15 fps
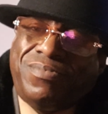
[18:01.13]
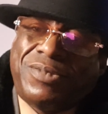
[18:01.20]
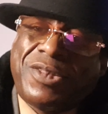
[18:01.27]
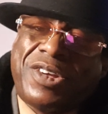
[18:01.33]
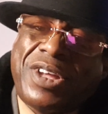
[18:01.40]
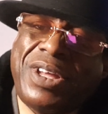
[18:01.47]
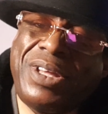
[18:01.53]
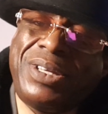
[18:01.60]

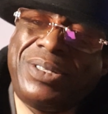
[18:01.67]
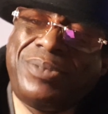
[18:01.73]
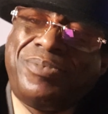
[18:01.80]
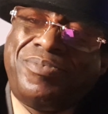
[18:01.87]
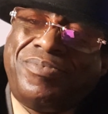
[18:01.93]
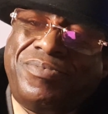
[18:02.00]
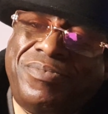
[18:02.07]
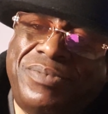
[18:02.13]
Okay?
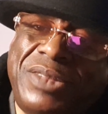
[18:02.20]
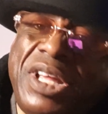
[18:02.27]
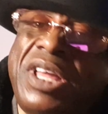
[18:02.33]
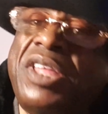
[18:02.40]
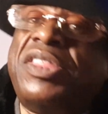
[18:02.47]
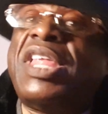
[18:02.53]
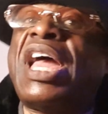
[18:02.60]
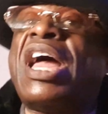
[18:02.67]

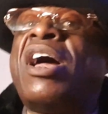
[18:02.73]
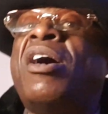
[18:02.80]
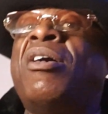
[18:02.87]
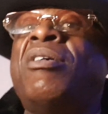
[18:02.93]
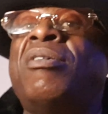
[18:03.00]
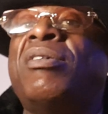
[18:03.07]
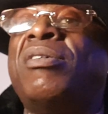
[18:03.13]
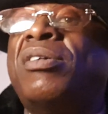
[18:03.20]
Now,
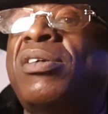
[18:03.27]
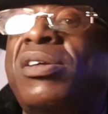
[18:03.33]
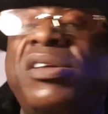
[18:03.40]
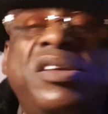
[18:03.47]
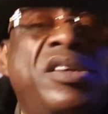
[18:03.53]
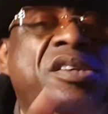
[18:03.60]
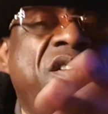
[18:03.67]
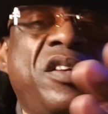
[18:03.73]

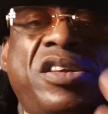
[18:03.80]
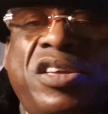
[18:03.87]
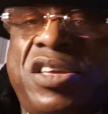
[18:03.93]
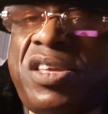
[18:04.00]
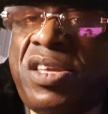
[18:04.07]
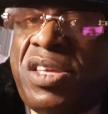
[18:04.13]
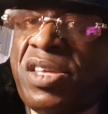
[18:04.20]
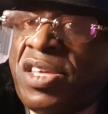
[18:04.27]

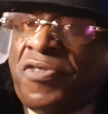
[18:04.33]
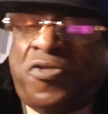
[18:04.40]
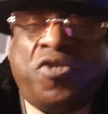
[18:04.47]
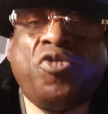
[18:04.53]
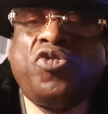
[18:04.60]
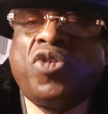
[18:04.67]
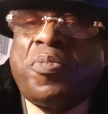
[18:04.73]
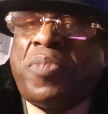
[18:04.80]
if
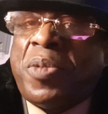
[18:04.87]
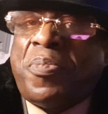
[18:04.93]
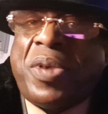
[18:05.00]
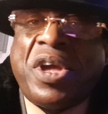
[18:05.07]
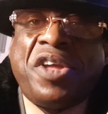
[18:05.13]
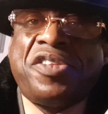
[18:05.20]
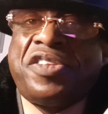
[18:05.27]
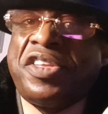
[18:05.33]
you're not prepared